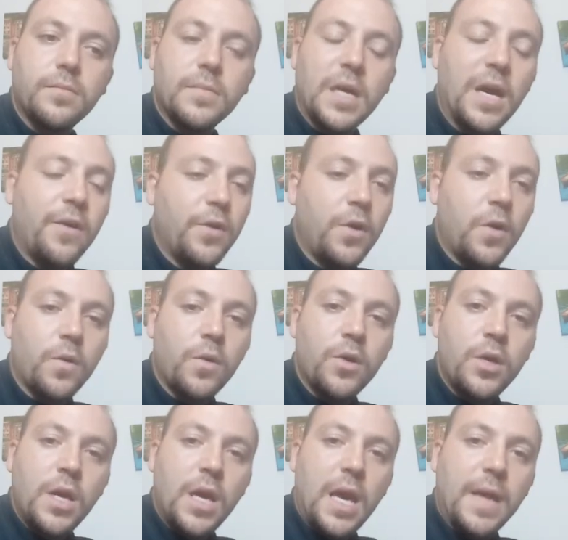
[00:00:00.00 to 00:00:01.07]
don't know,
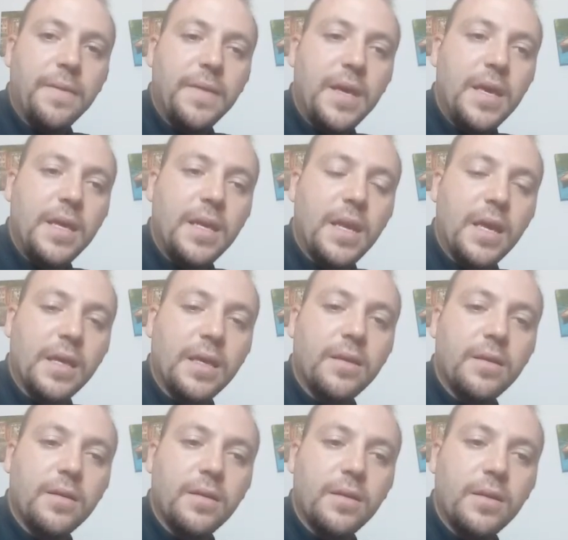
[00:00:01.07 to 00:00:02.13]
and they like
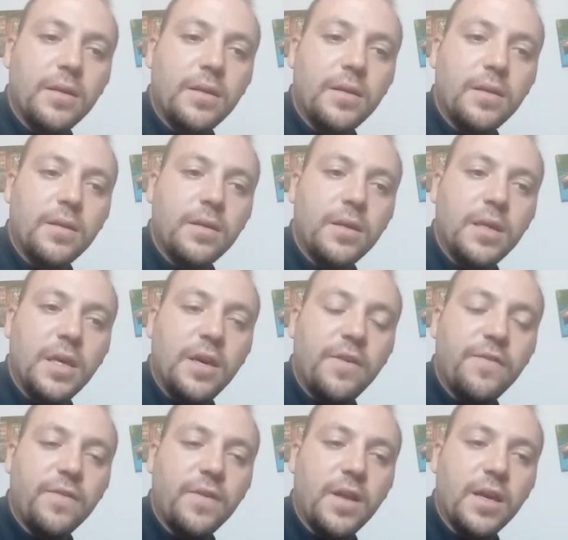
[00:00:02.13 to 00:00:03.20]

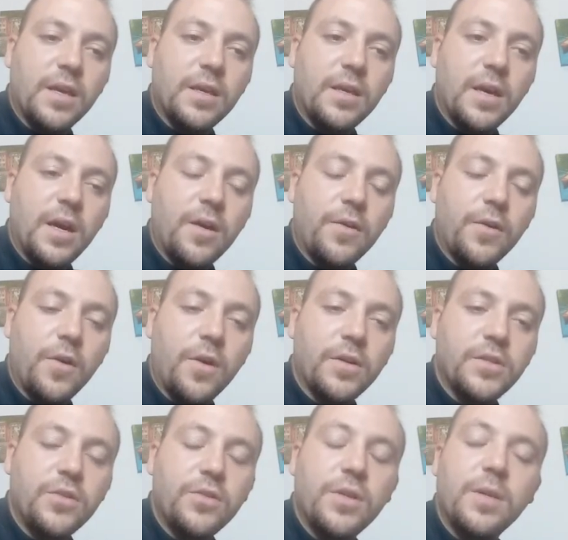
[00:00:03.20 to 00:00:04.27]
give like, I don't know, a
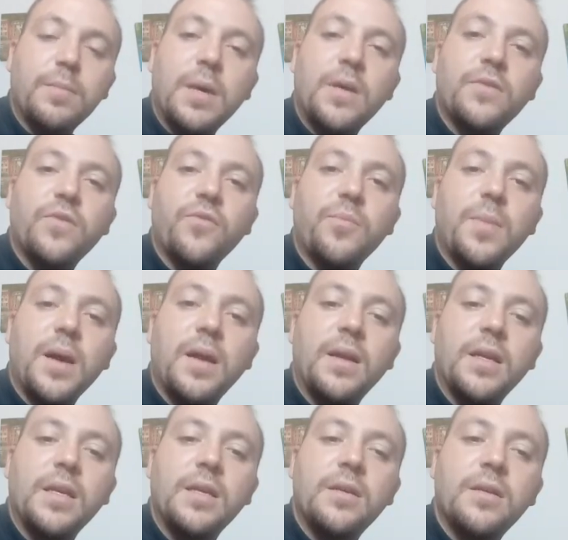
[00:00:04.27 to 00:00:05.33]
certain amount of
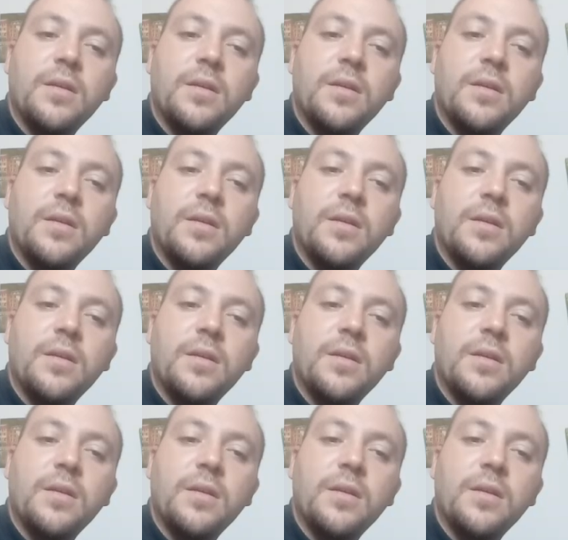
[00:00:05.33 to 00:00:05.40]
money,